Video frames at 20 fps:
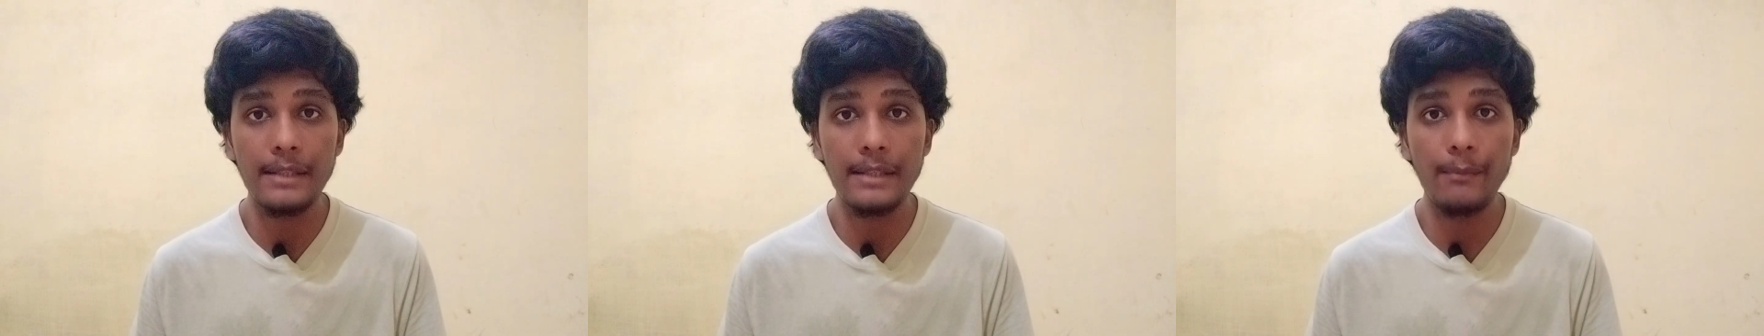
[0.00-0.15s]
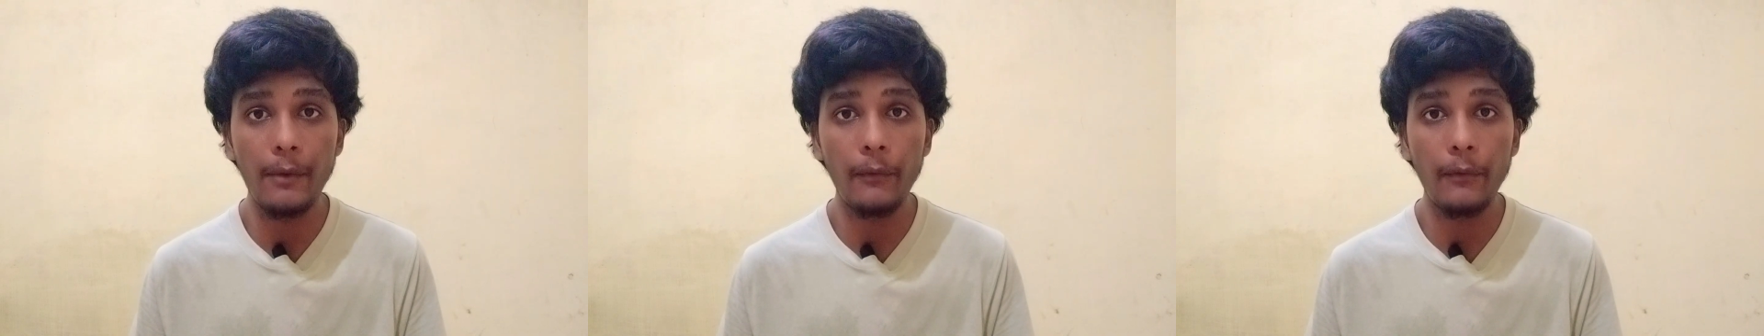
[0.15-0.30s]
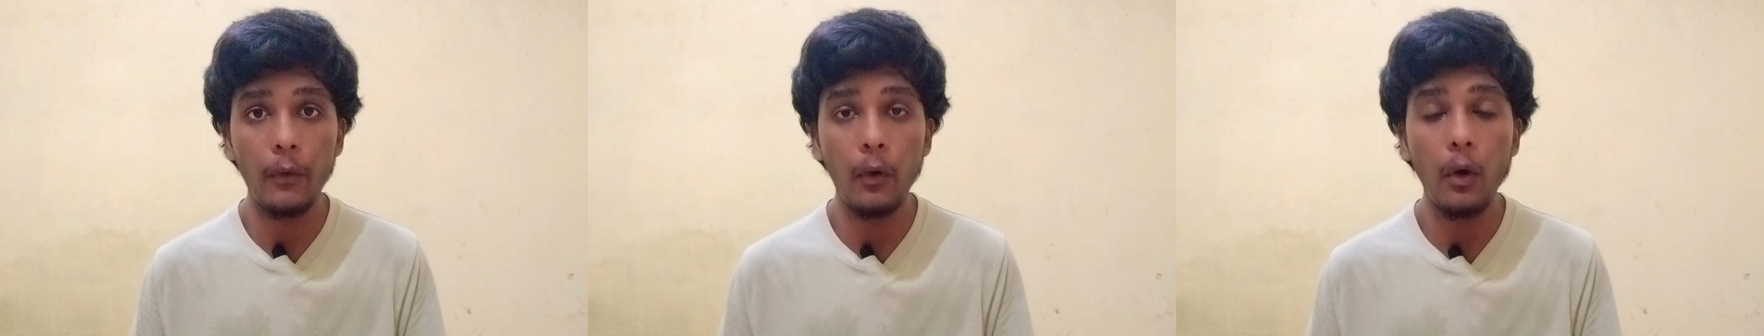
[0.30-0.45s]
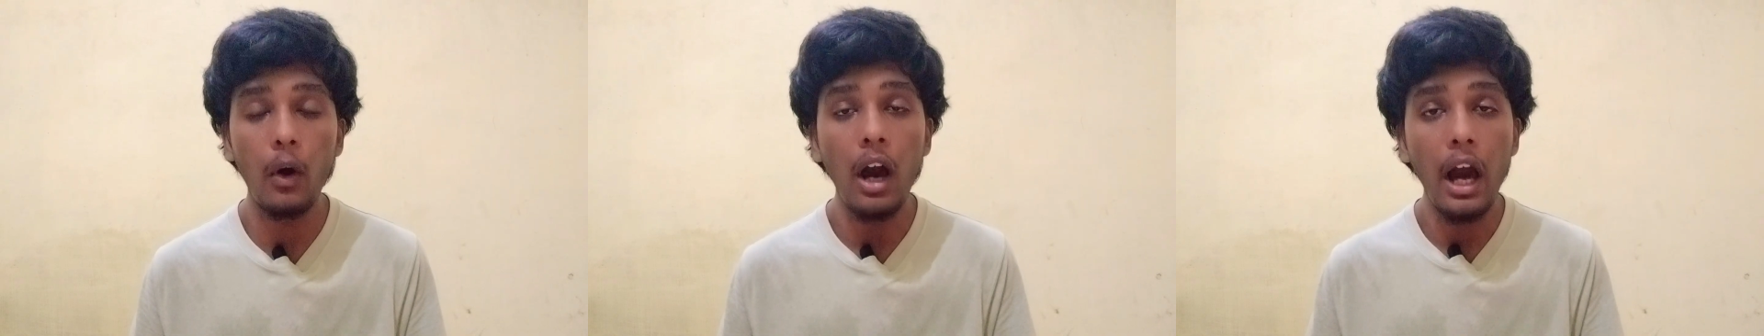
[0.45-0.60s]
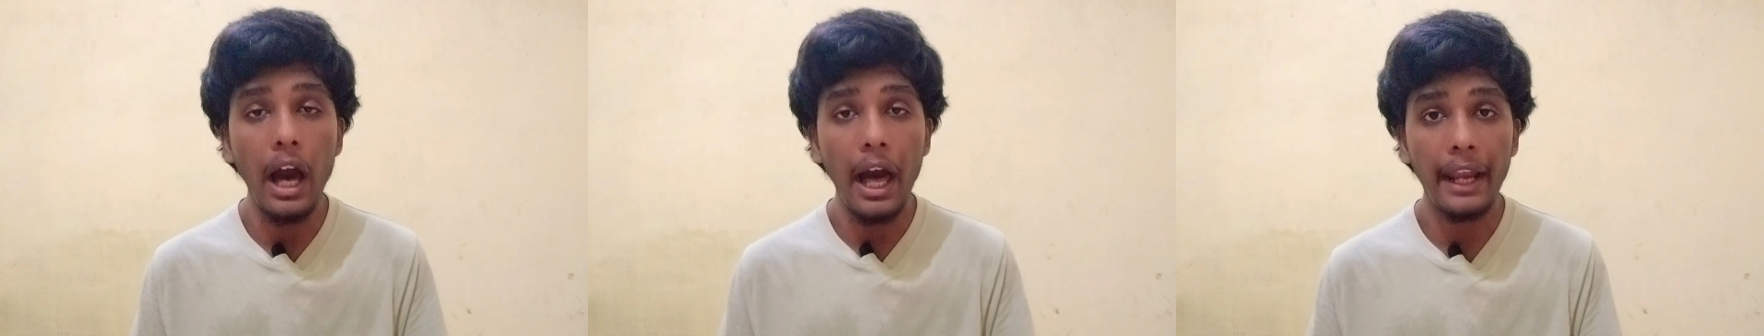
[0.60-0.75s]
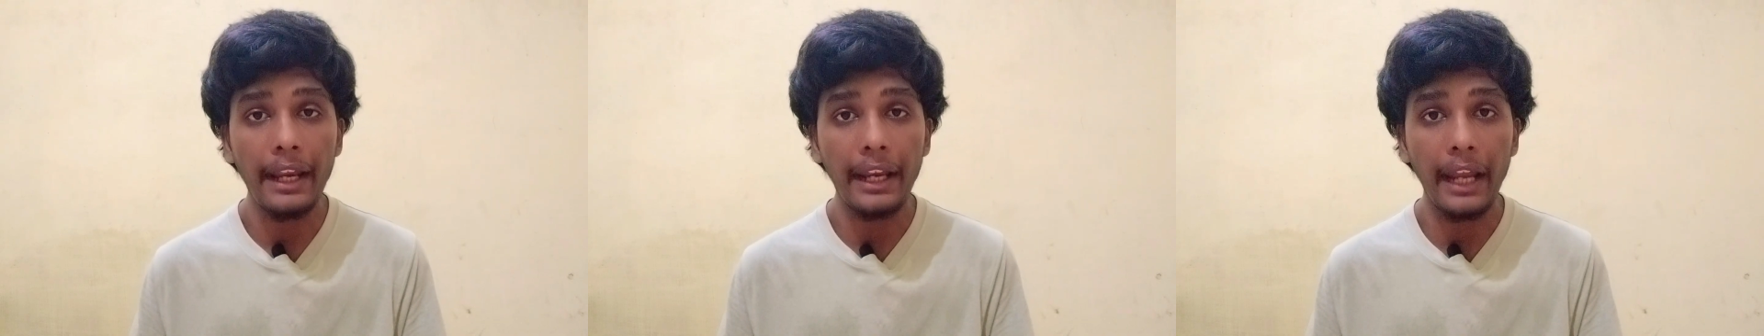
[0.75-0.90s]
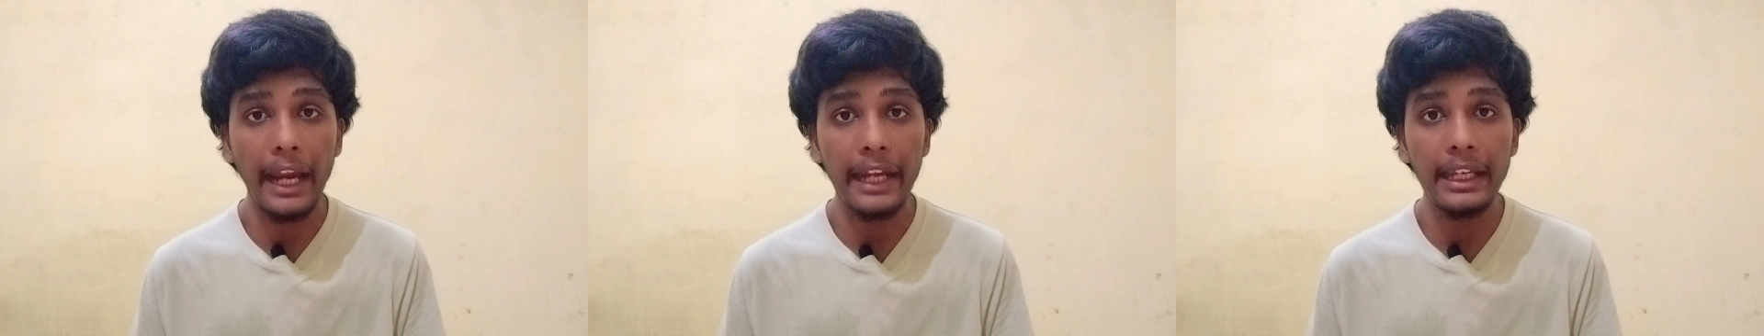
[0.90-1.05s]
before,
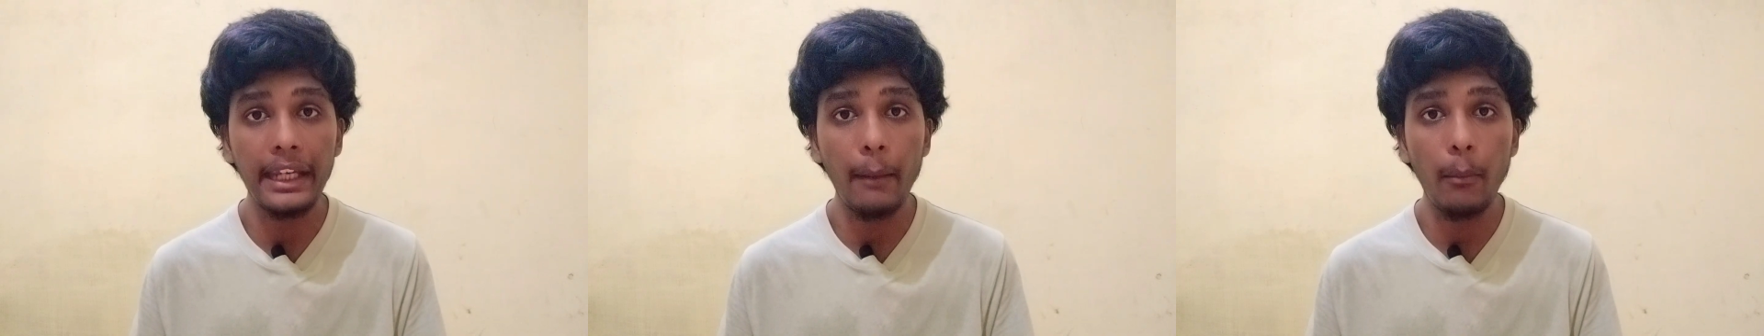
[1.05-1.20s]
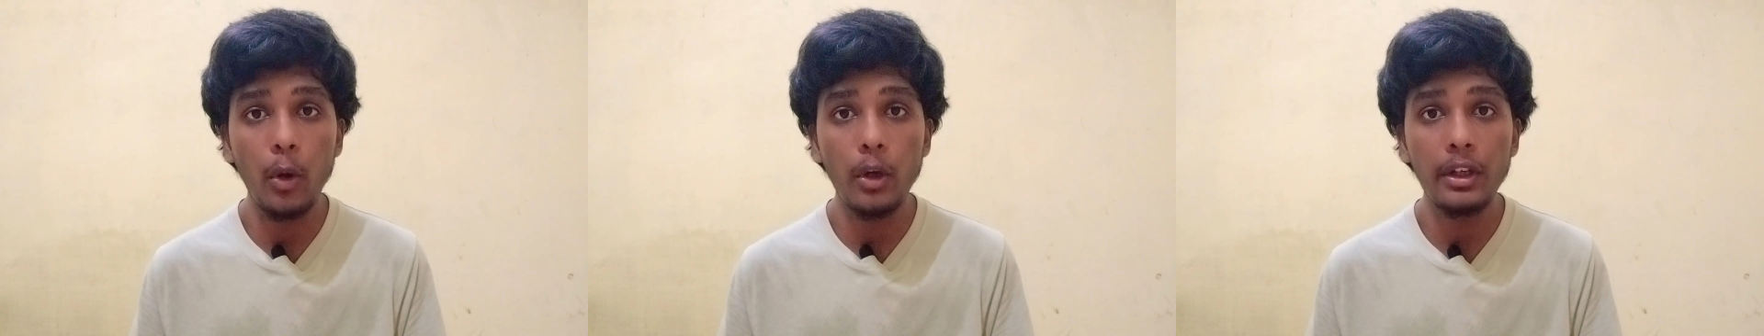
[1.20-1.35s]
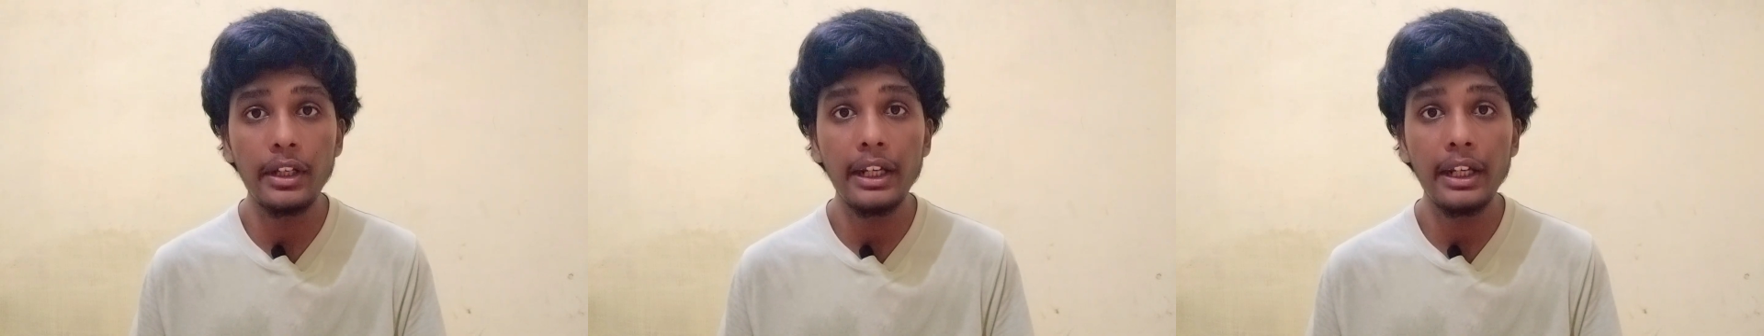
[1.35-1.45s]
write about